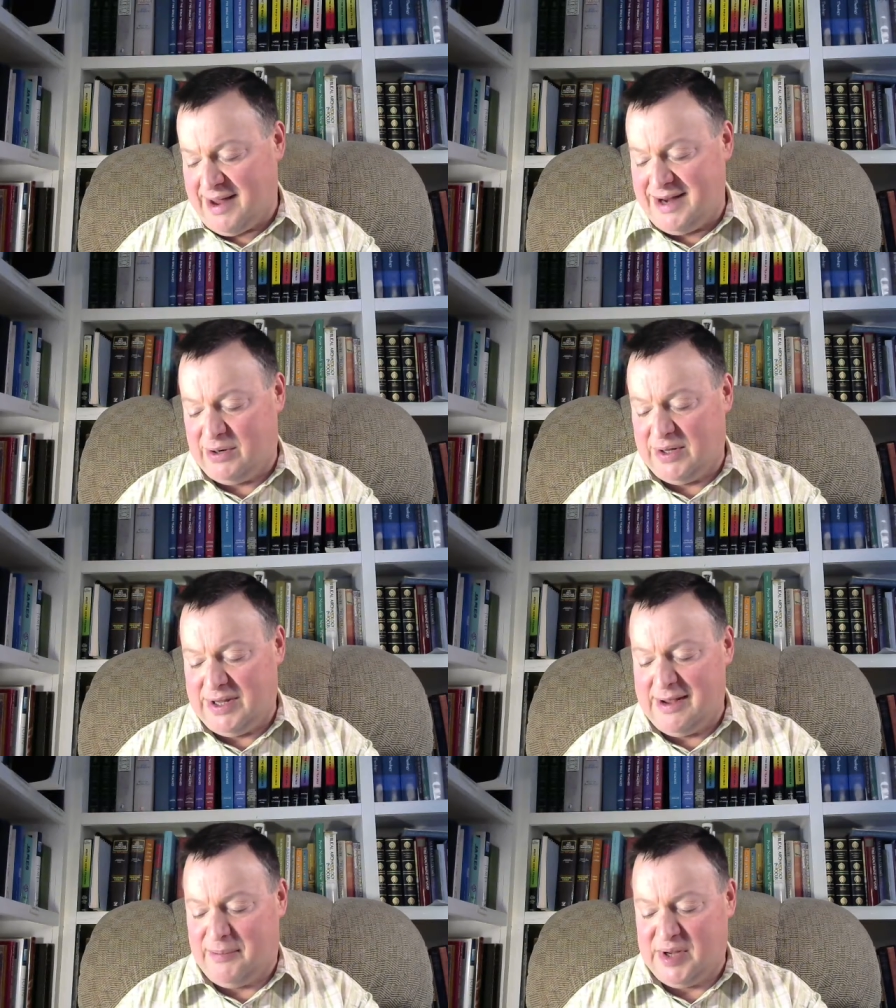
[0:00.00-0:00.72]
later in
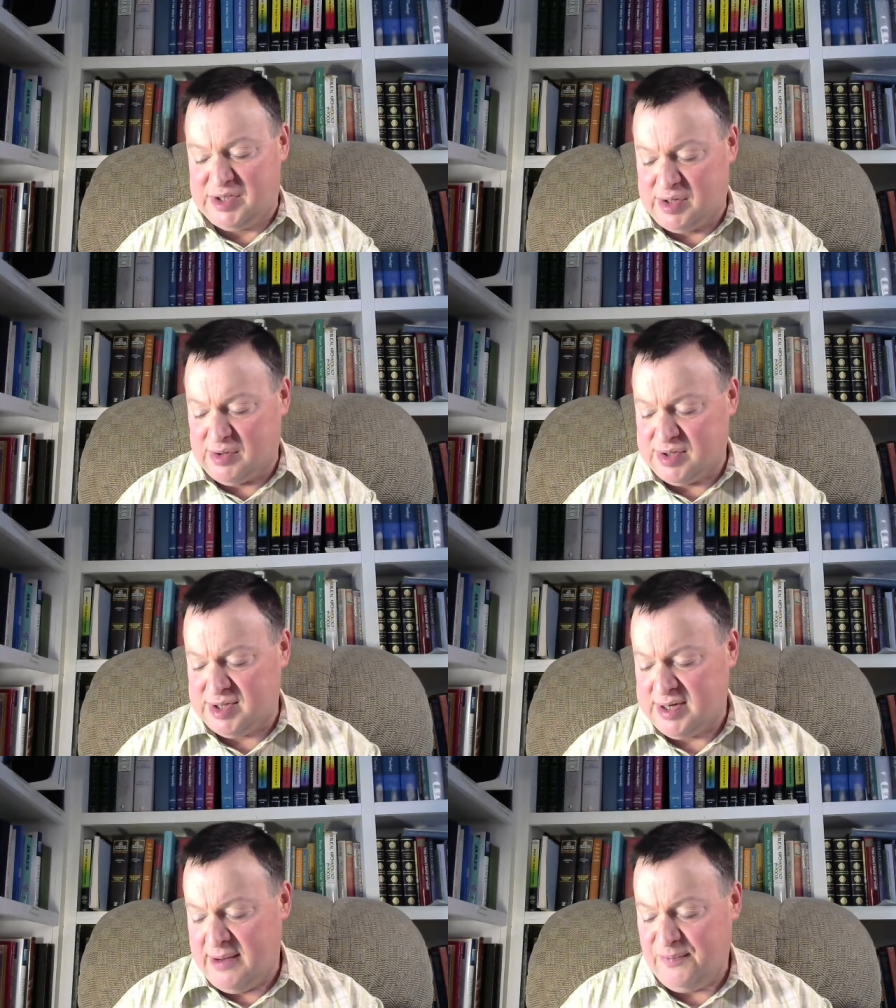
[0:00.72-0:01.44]
the
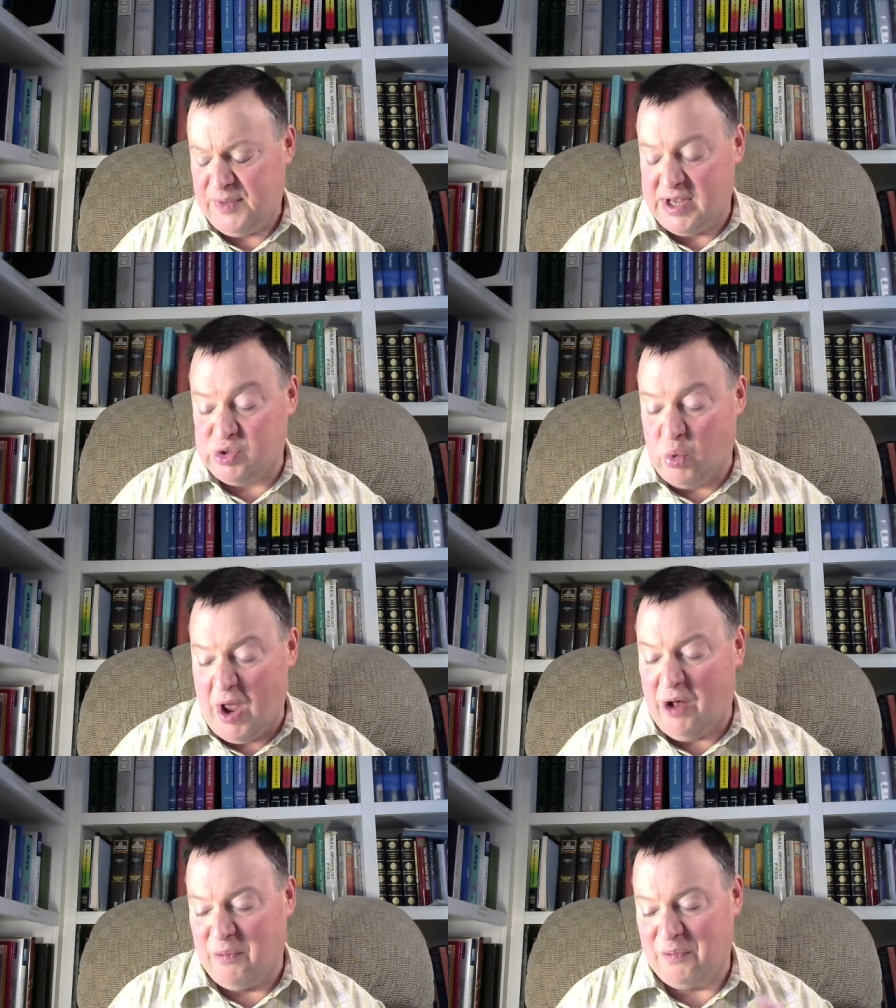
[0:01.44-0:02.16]
epistles as
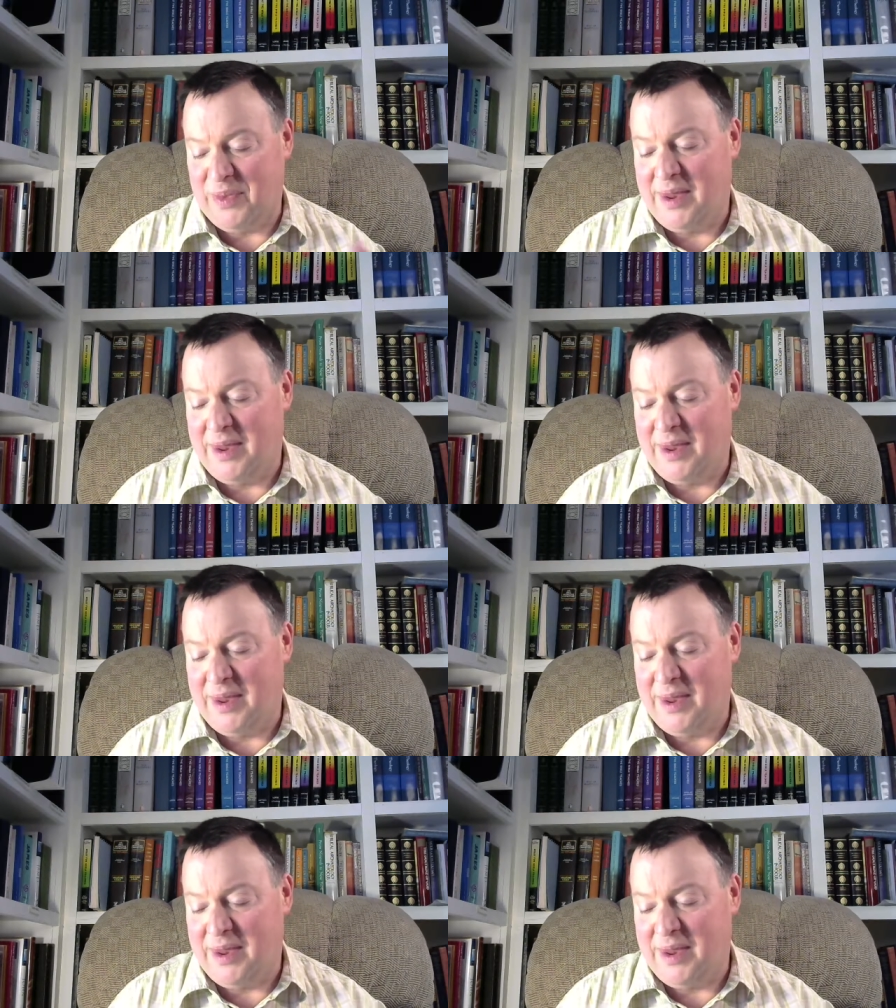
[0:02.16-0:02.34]
well.